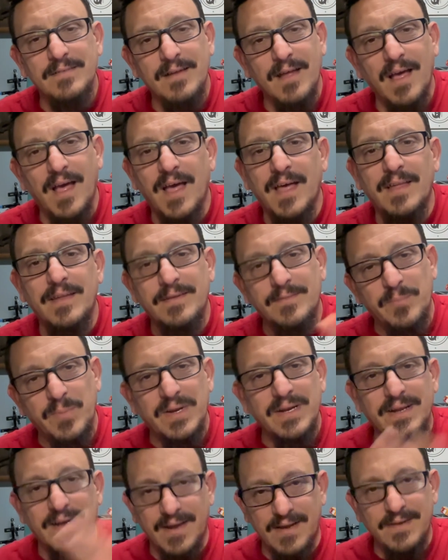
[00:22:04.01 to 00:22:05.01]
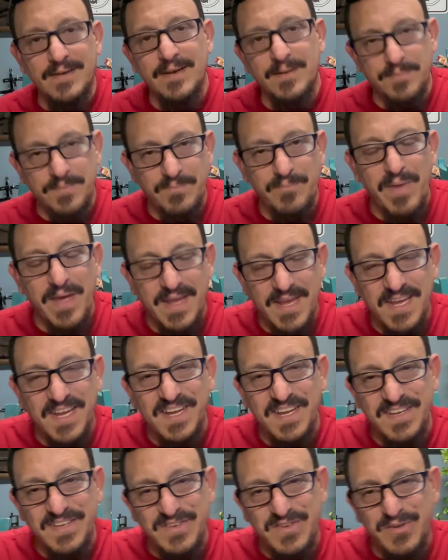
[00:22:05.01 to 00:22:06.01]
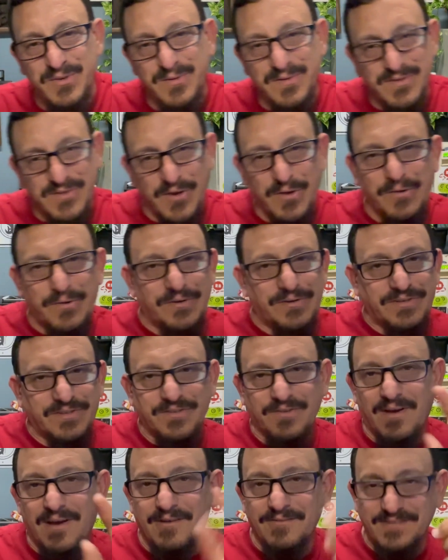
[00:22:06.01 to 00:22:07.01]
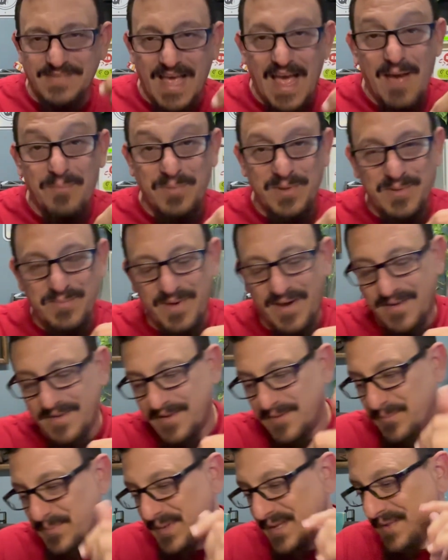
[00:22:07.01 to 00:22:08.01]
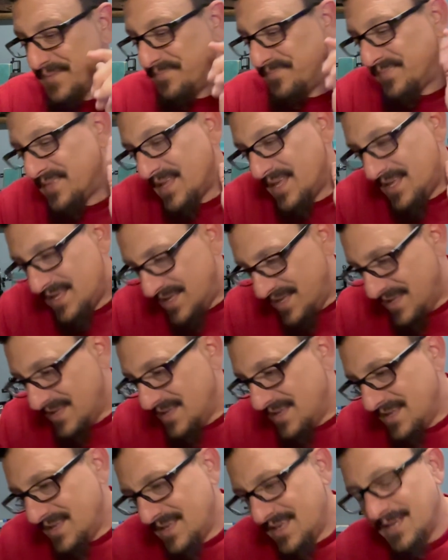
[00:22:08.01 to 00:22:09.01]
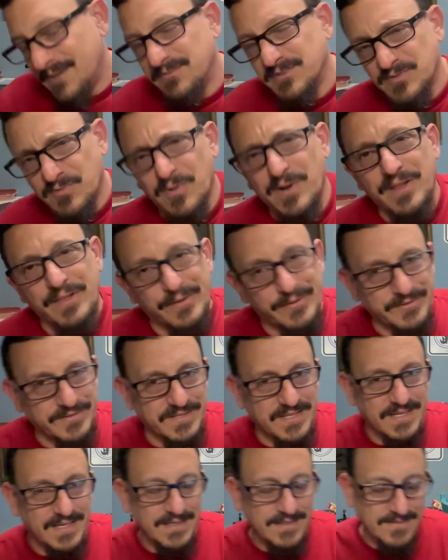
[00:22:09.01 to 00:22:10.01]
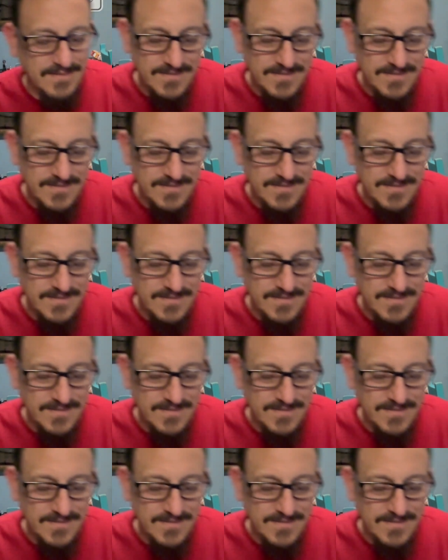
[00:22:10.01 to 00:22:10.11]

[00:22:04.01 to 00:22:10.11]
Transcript: But it ended up making it to its owner, so I was happy about it. But it was one of those things.